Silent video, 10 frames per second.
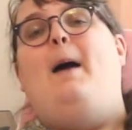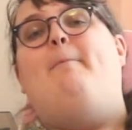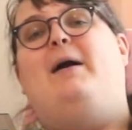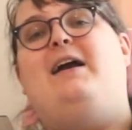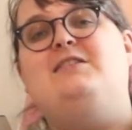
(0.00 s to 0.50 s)

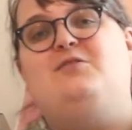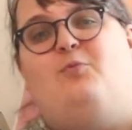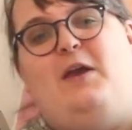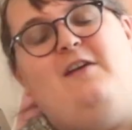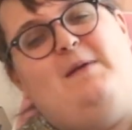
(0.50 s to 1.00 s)
because
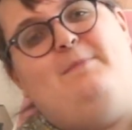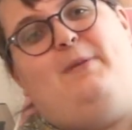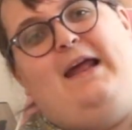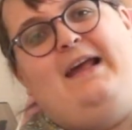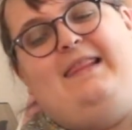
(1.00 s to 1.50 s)
we've been
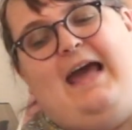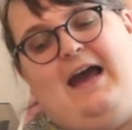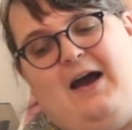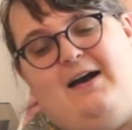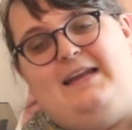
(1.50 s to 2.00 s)
playing
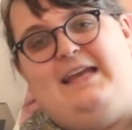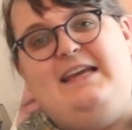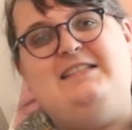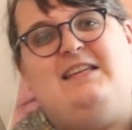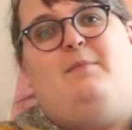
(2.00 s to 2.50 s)
that on
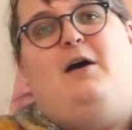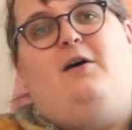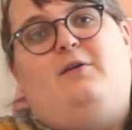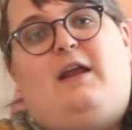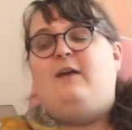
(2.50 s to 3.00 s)
easy mode.